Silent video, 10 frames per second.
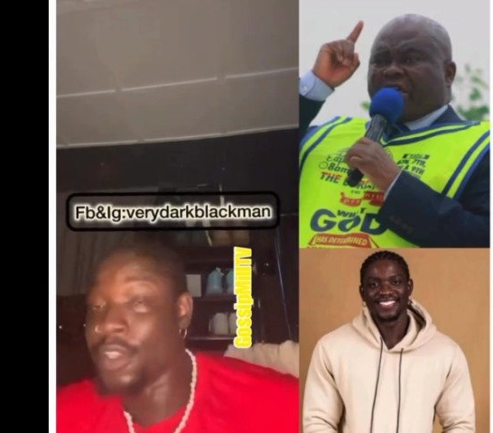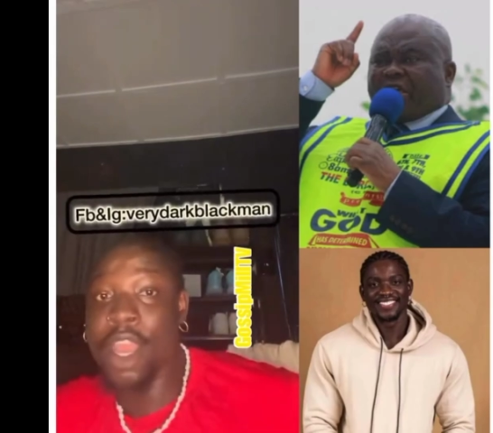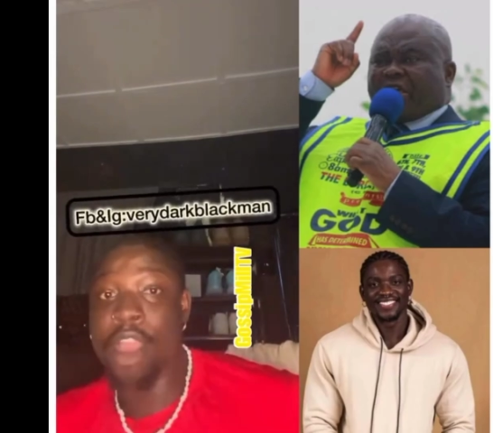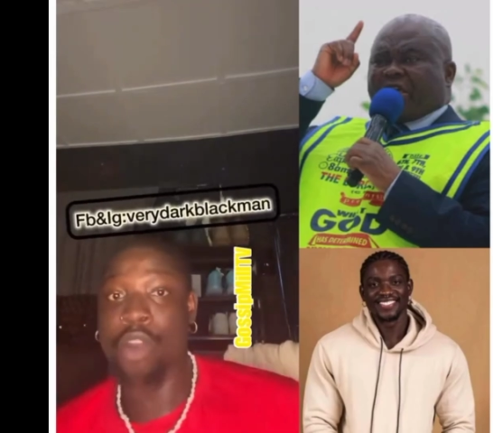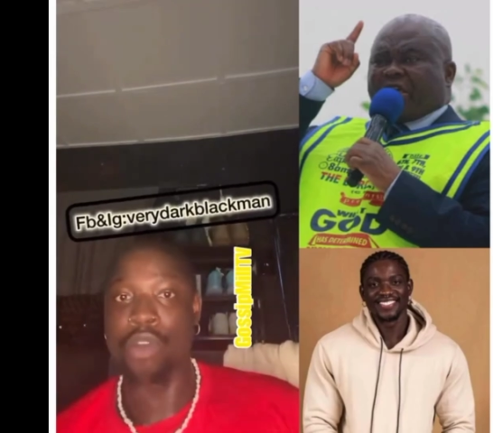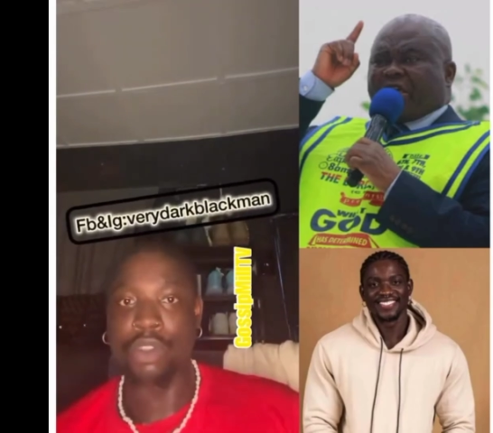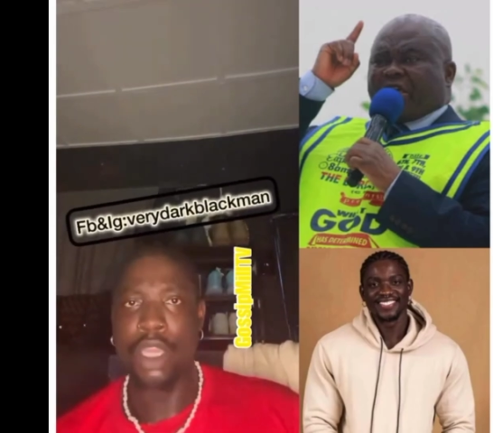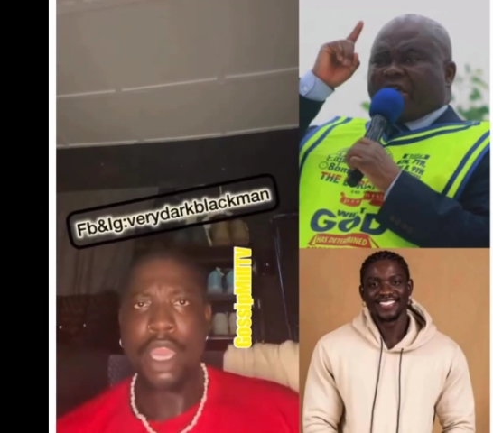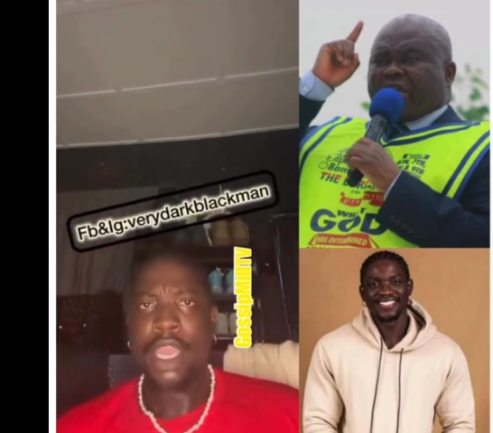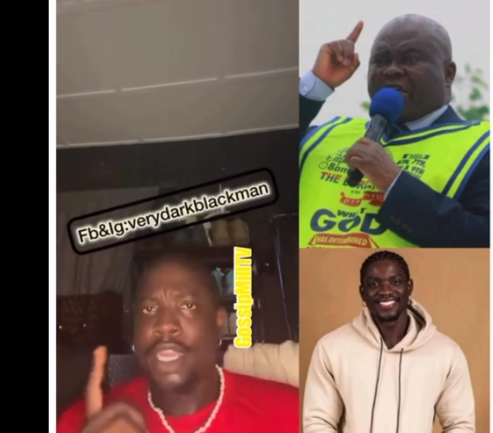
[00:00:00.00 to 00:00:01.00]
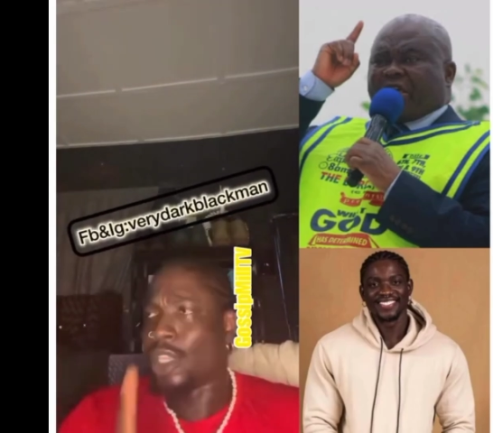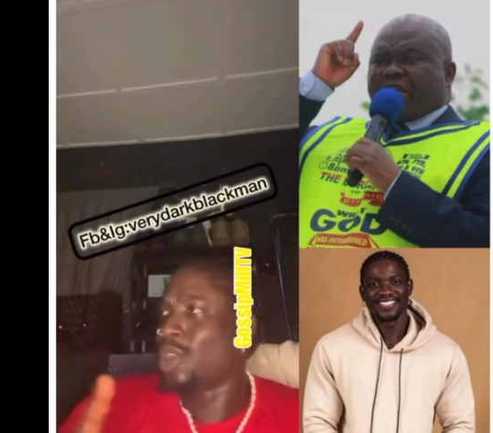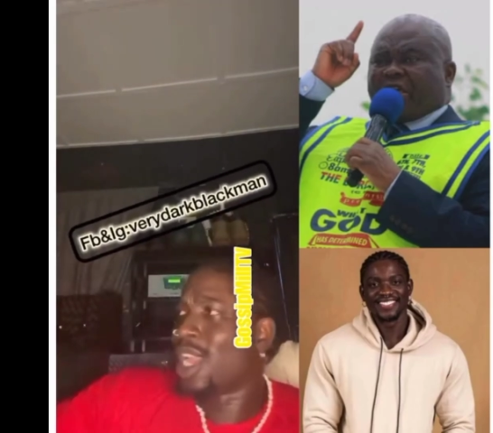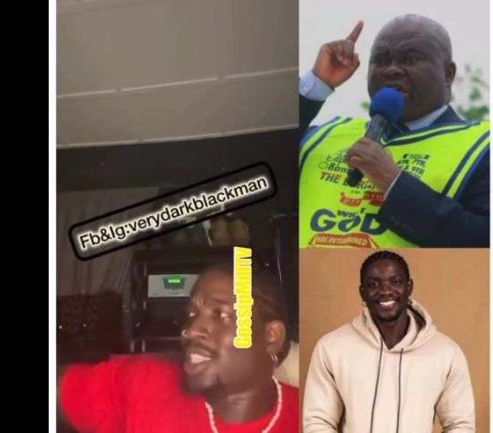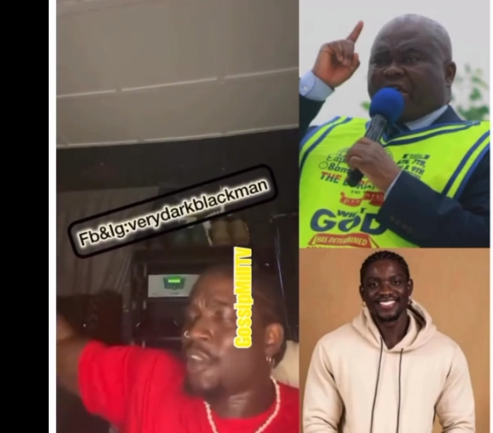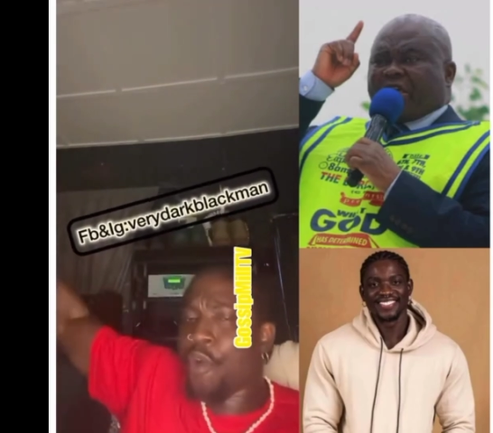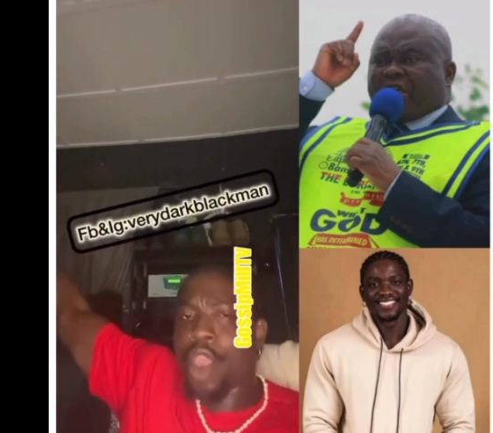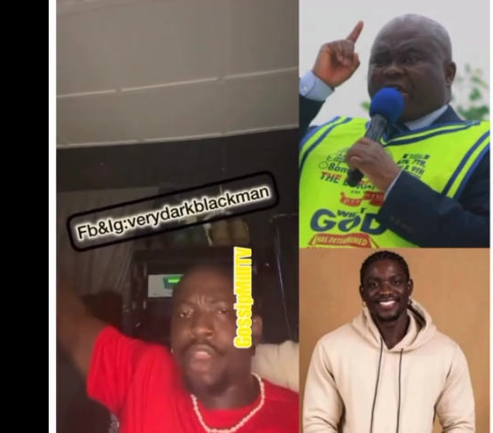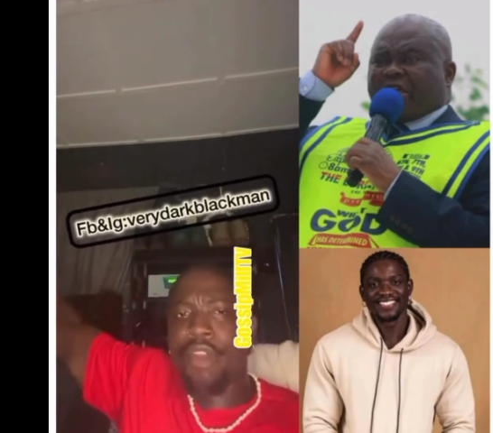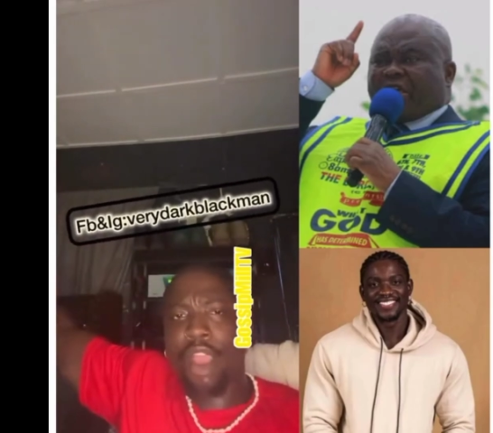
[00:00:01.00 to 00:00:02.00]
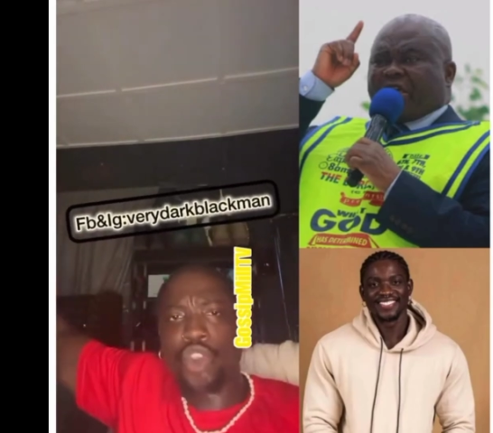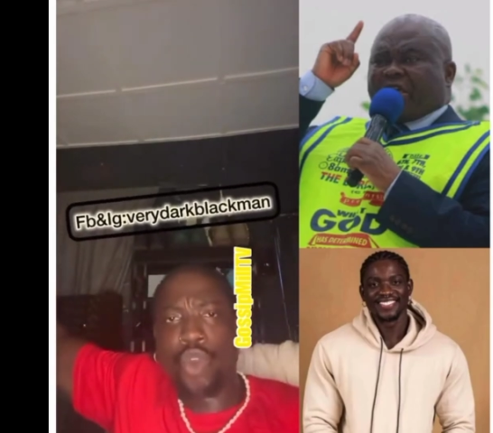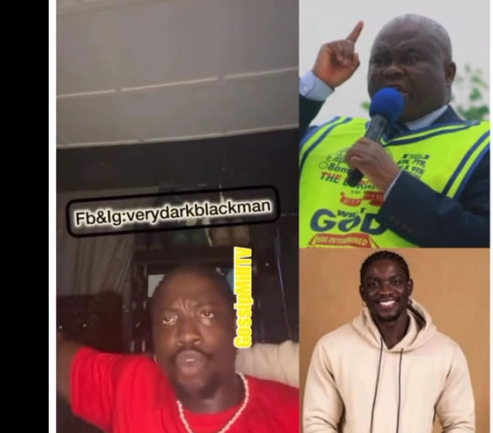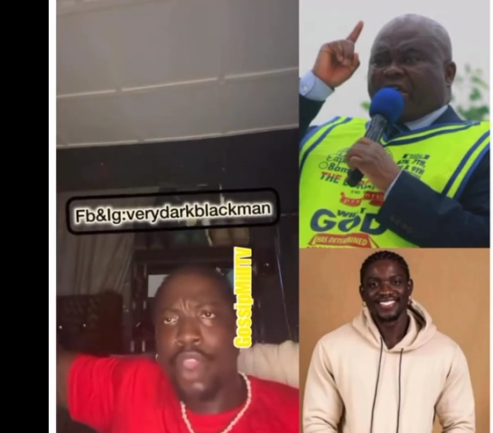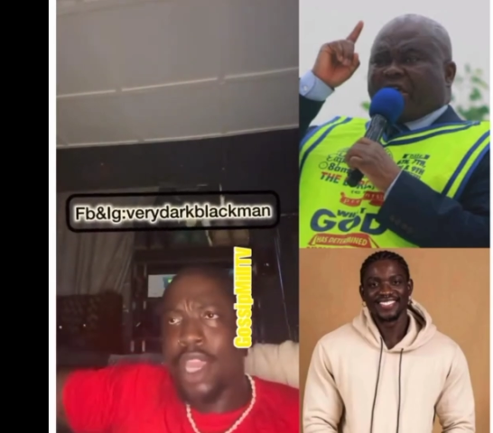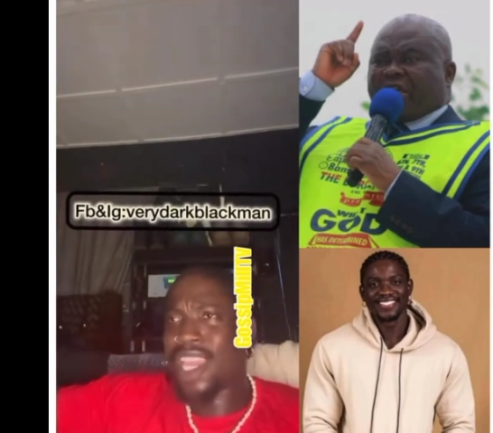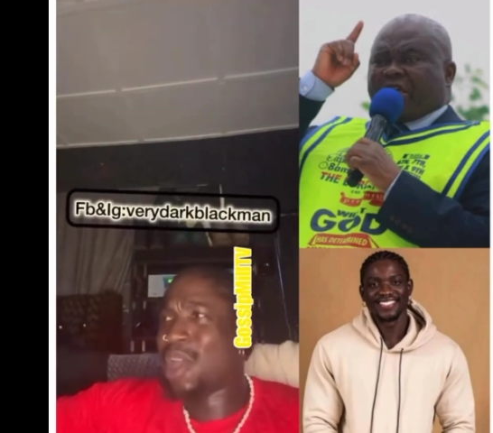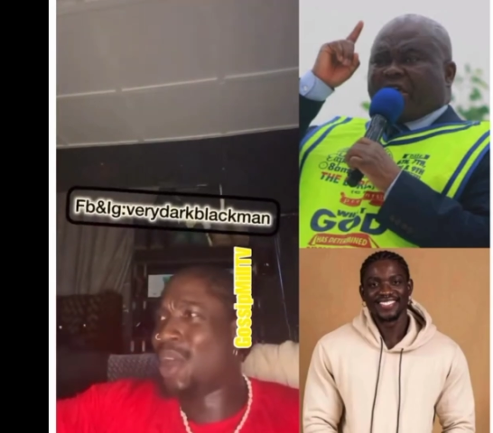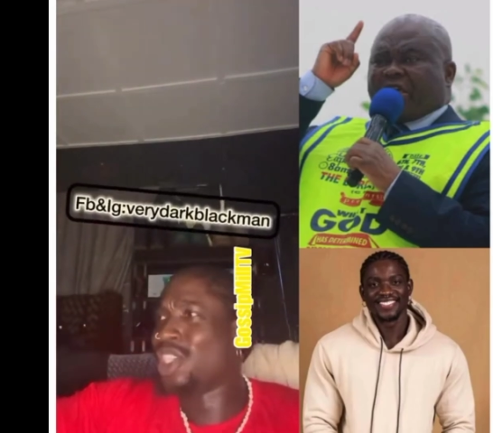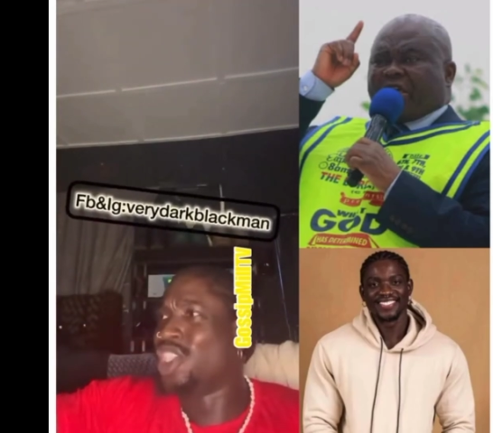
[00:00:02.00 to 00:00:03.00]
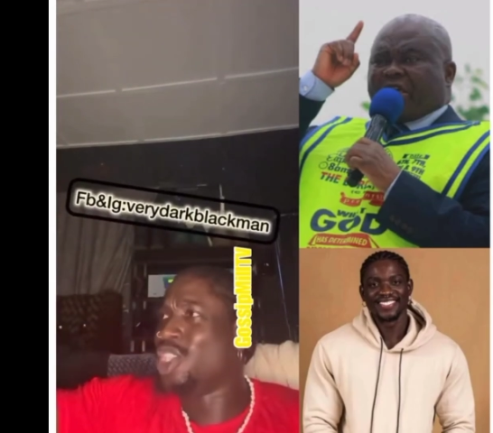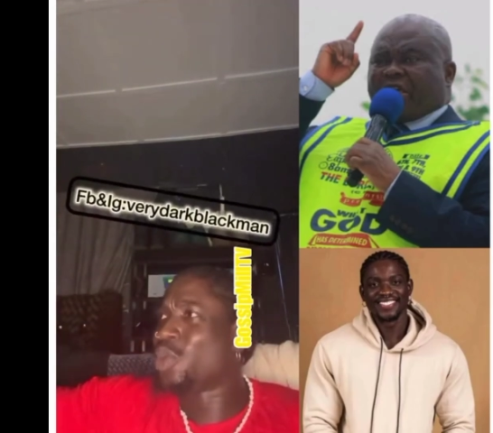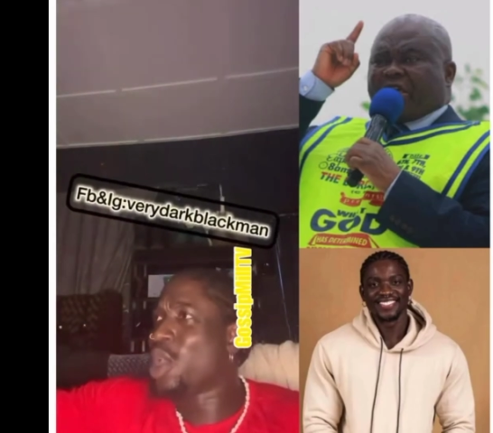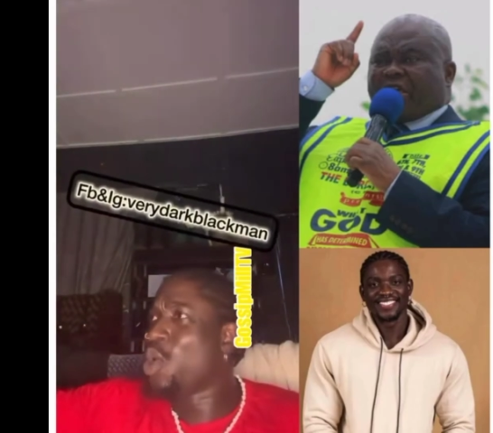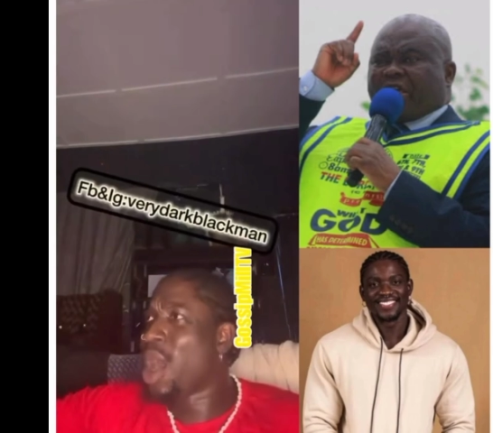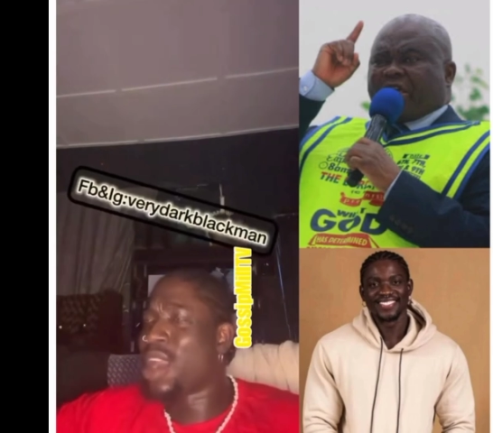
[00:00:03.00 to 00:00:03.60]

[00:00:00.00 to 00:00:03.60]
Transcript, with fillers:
Speaker 1: The pastor was even shocked after the man finished giving his testimony,